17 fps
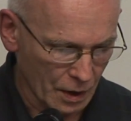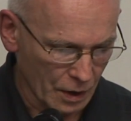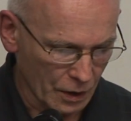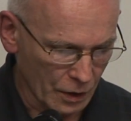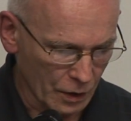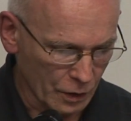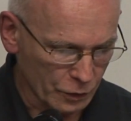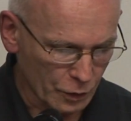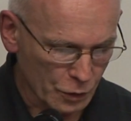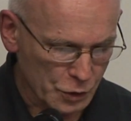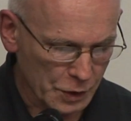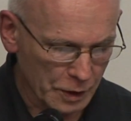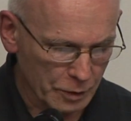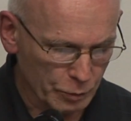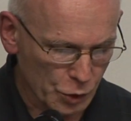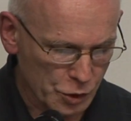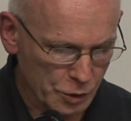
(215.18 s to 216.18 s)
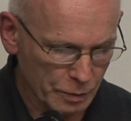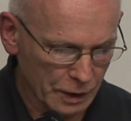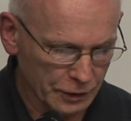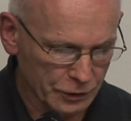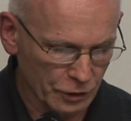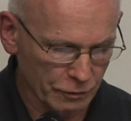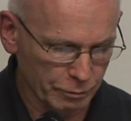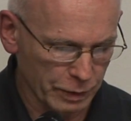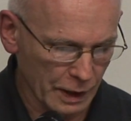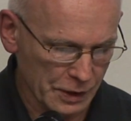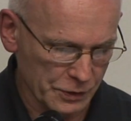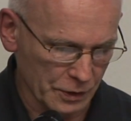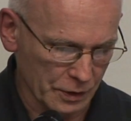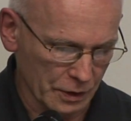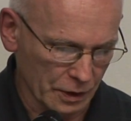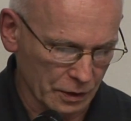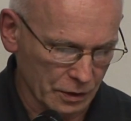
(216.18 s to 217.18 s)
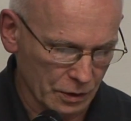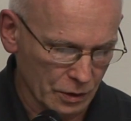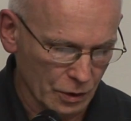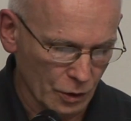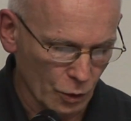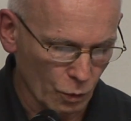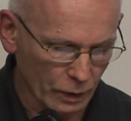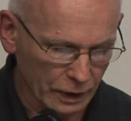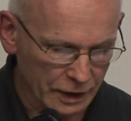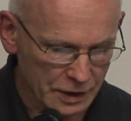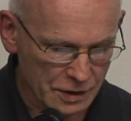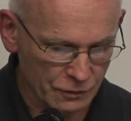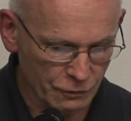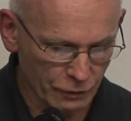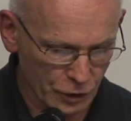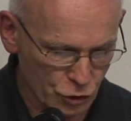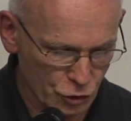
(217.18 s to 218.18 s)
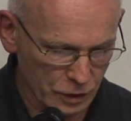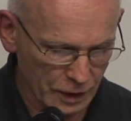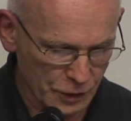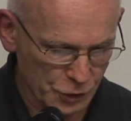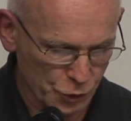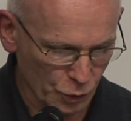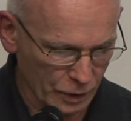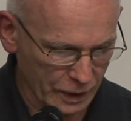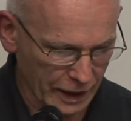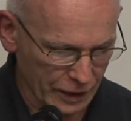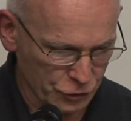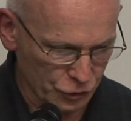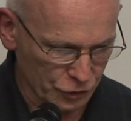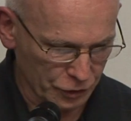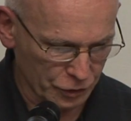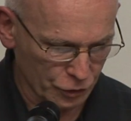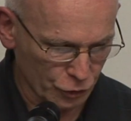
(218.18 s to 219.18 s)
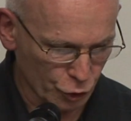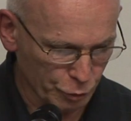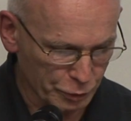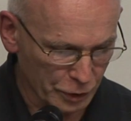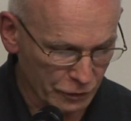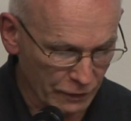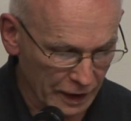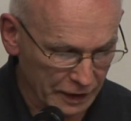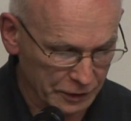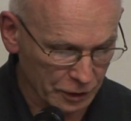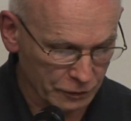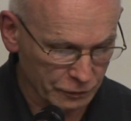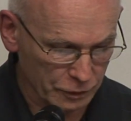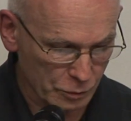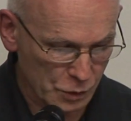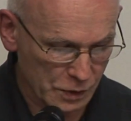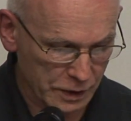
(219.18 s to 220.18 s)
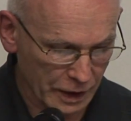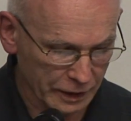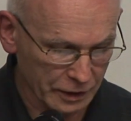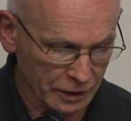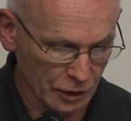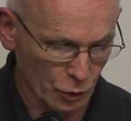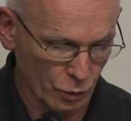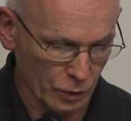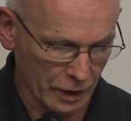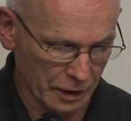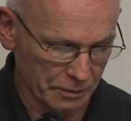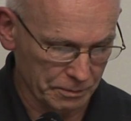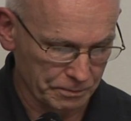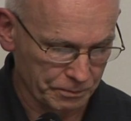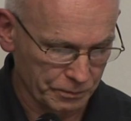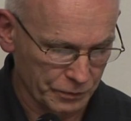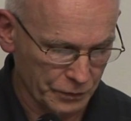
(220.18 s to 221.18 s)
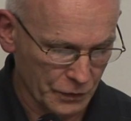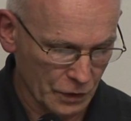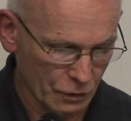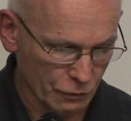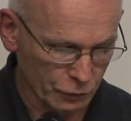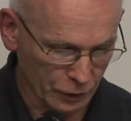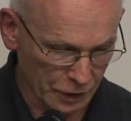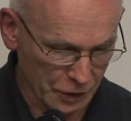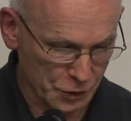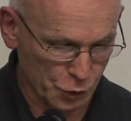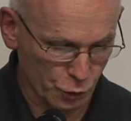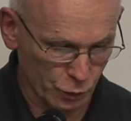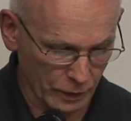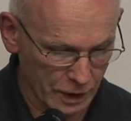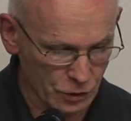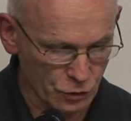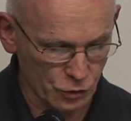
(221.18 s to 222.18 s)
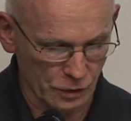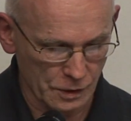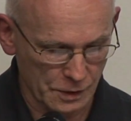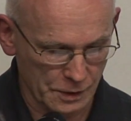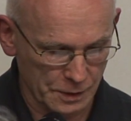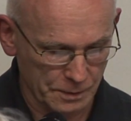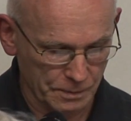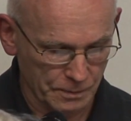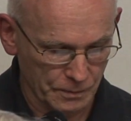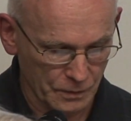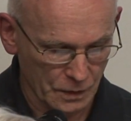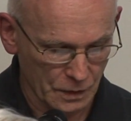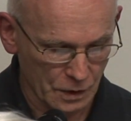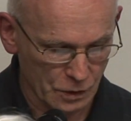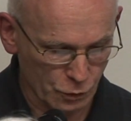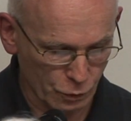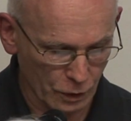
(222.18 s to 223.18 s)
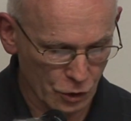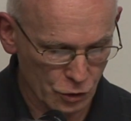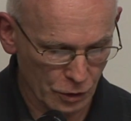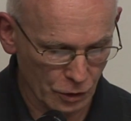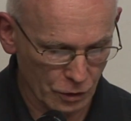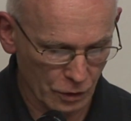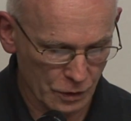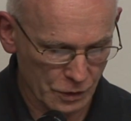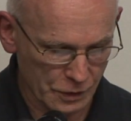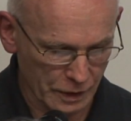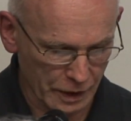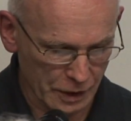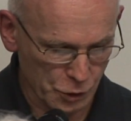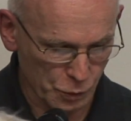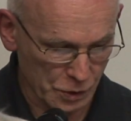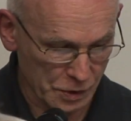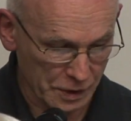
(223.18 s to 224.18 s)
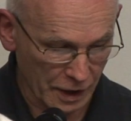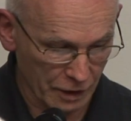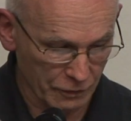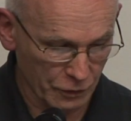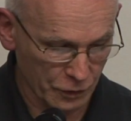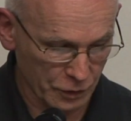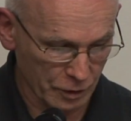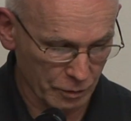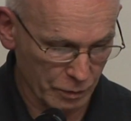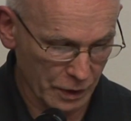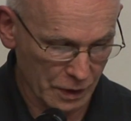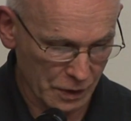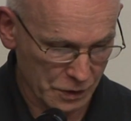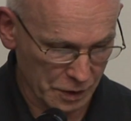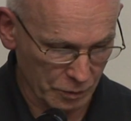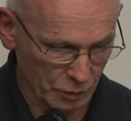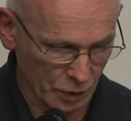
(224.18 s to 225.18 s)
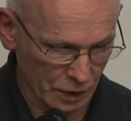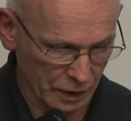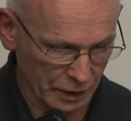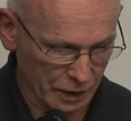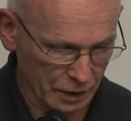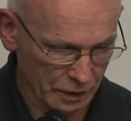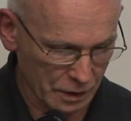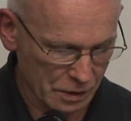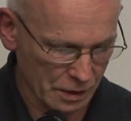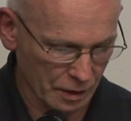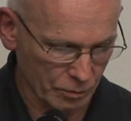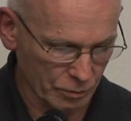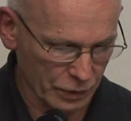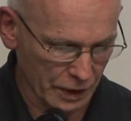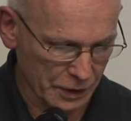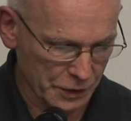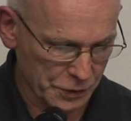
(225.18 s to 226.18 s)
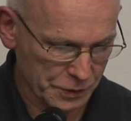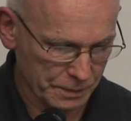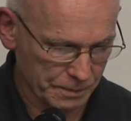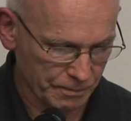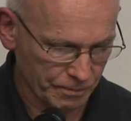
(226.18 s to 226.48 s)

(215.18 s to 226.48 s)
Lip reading: There is the impossibility of placing it. One needs vigilance to catch it, to prevent it from sliding away, for its strangeness strangely coincides with everything being seemingly in the same place.